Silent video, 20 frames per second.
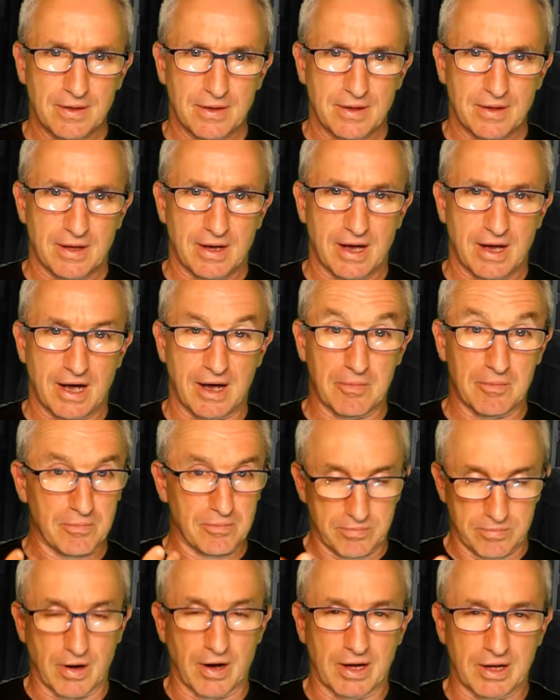
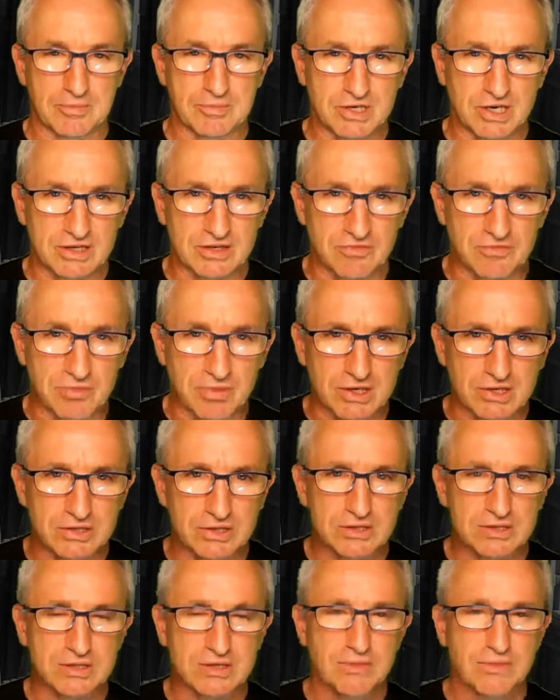by objective
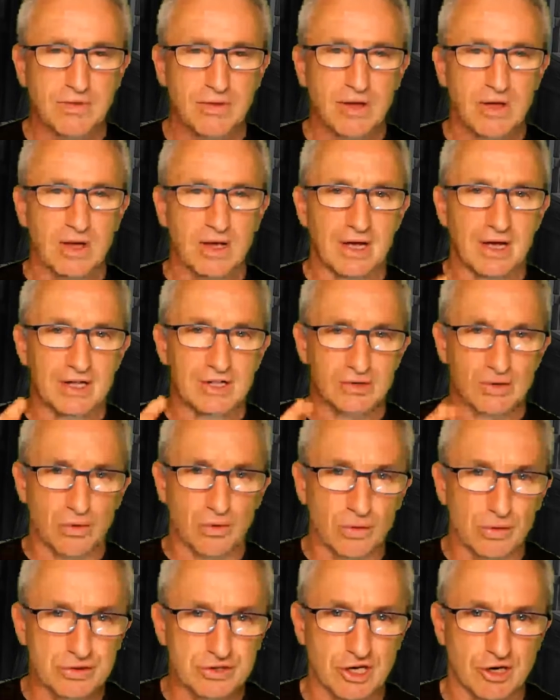measures, it's
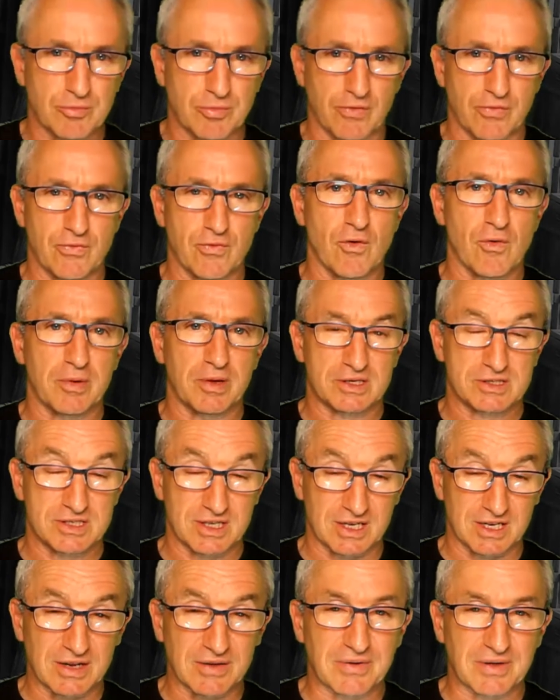also performing
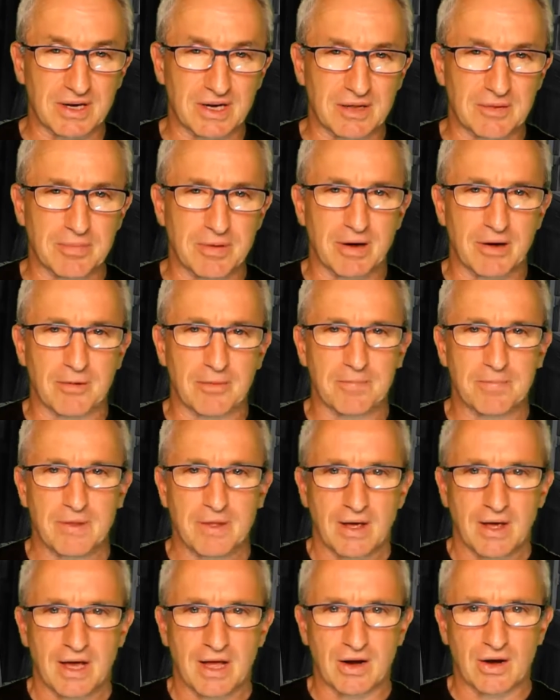significantly better.
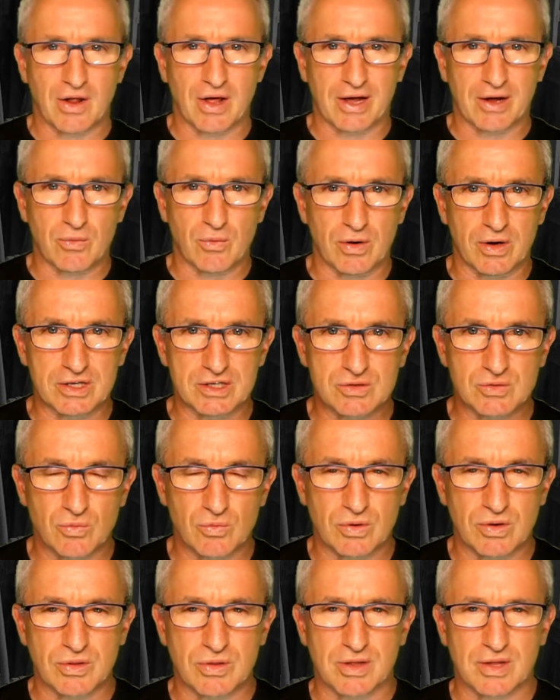And likewise
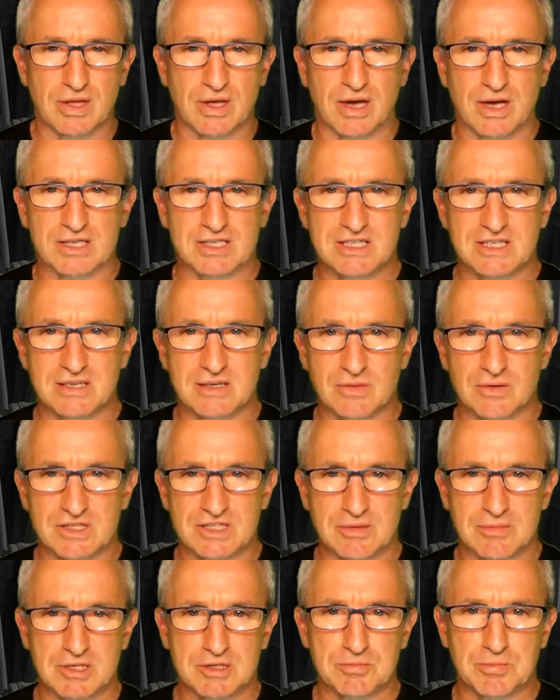with the
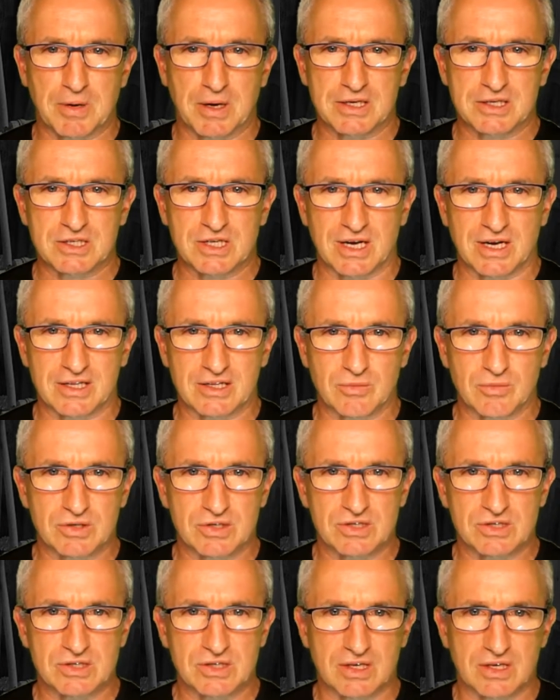semi-space collector, which
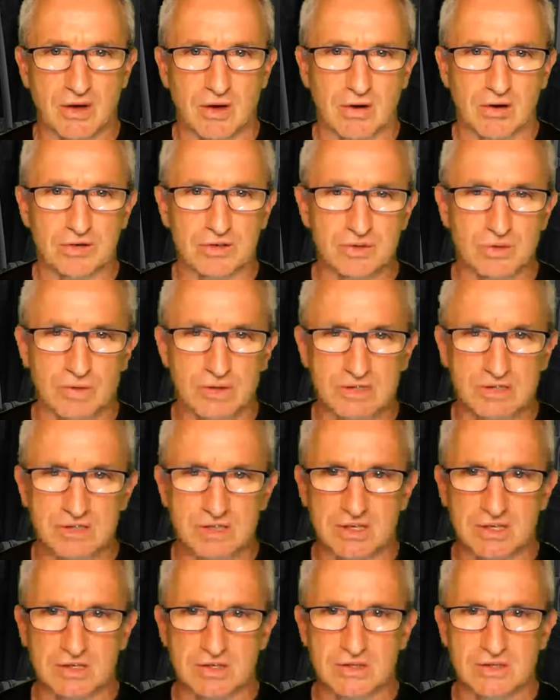is the hollow squares and
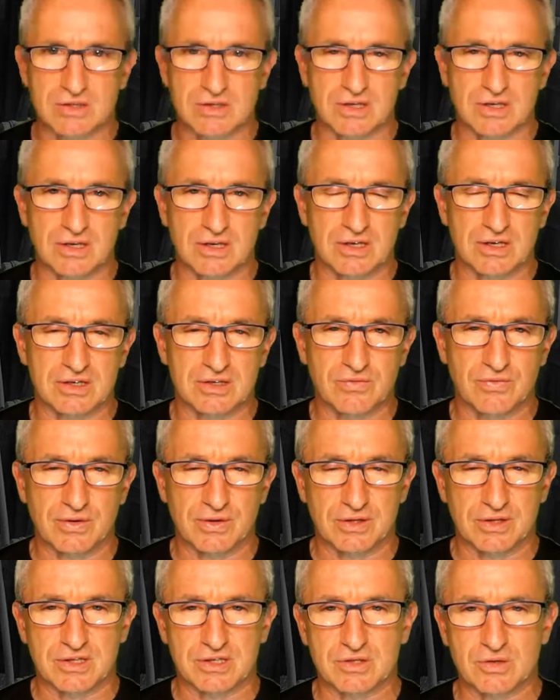the
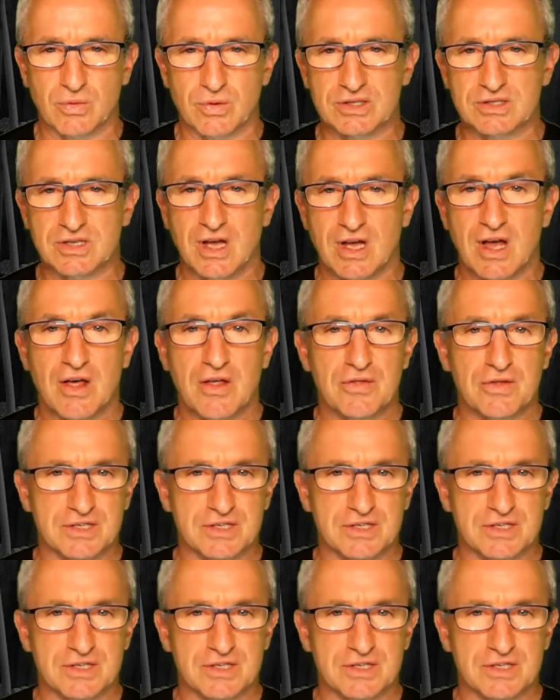filled-in squares, there's a